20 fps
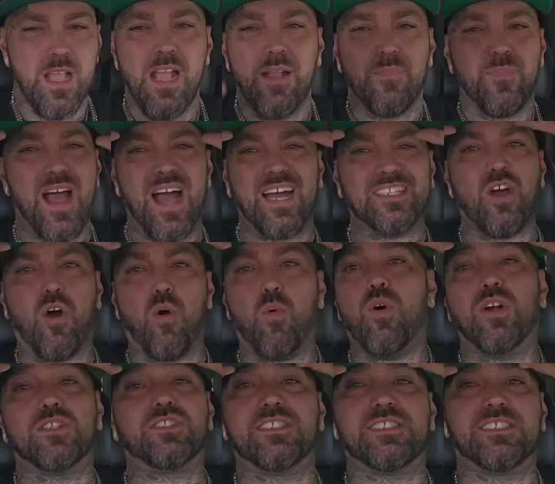Now, I don't
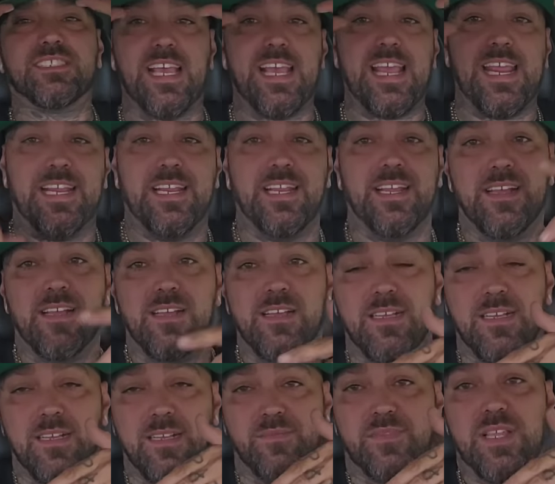want to say
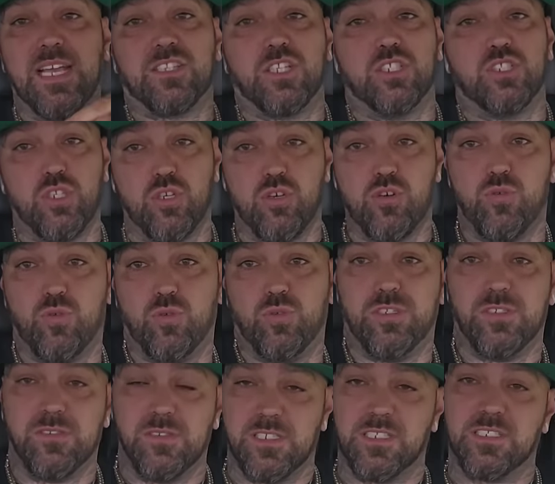that the dude
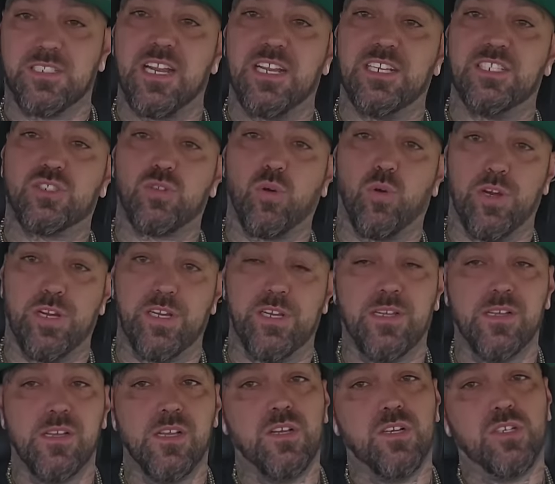in today's story
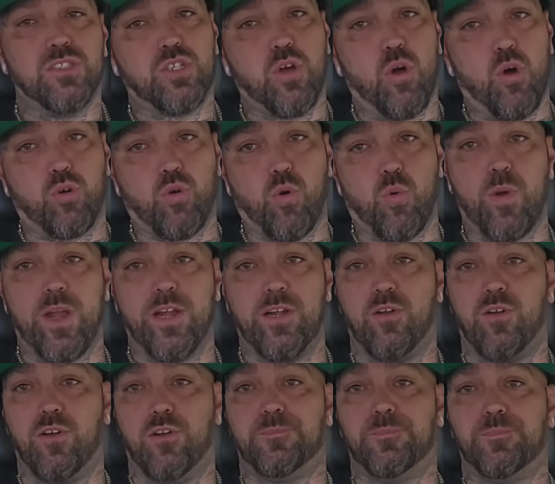told on
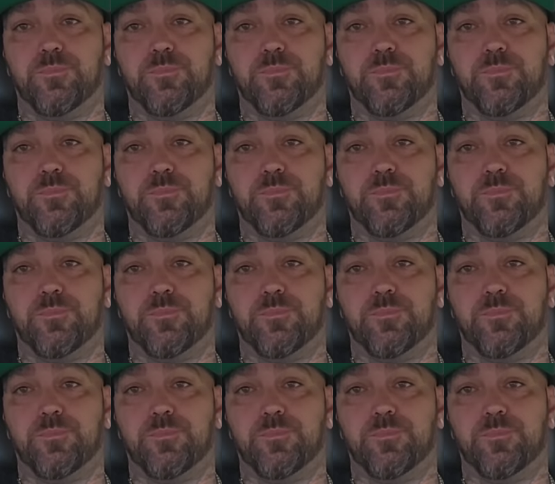radar.